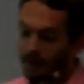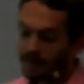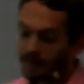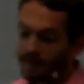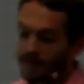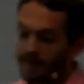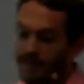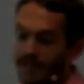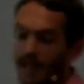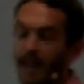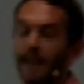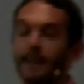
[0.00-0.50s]
the
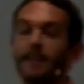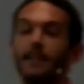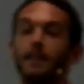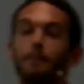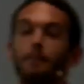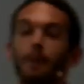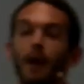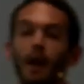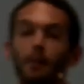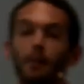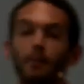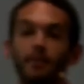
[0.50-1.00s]
10 in the
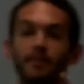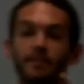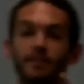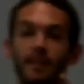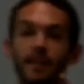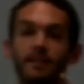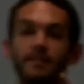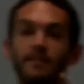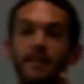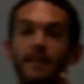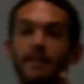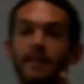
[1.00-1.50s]
Bible says
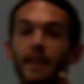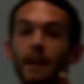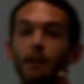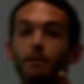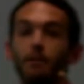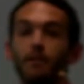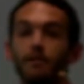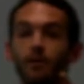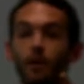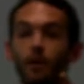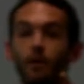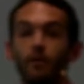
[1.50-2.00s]
that there
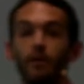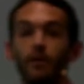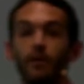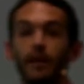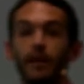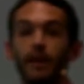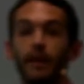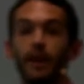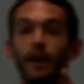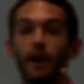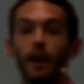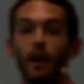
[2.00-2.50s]
is
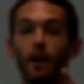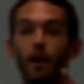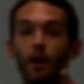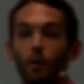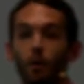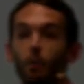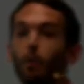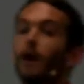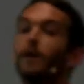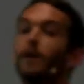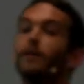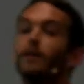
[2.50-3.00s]
only
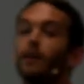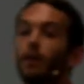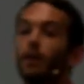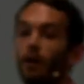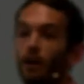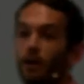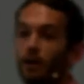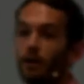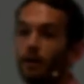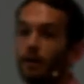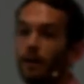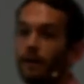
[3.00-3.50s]
one God
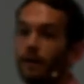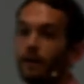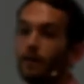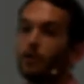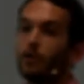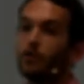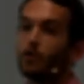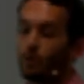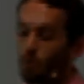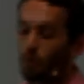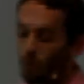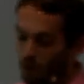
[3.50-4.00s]
and that you
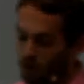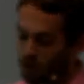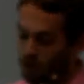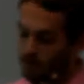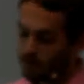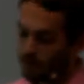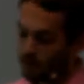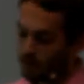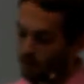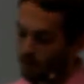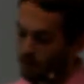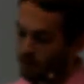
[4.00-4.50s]
should worship the
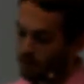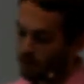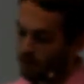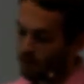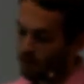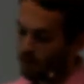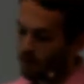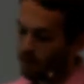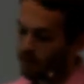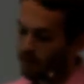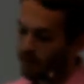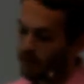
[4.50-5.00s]
Lord your
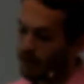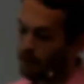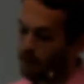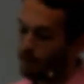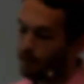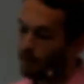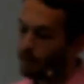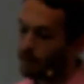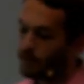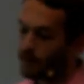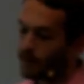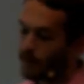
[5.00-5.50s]
God and him
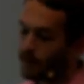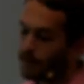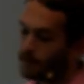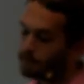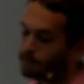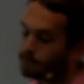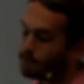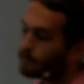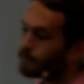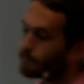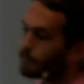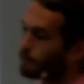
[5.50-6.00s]
only.
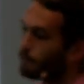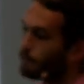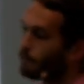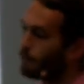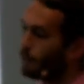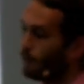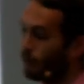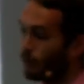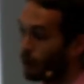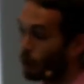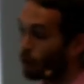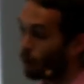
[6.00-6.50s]

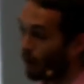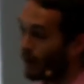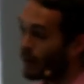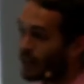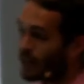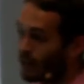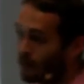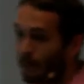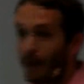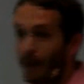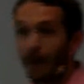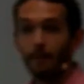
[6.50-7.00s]
The great
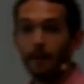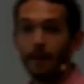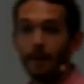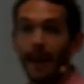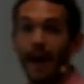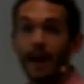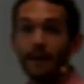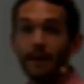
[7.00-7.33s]
commandment, as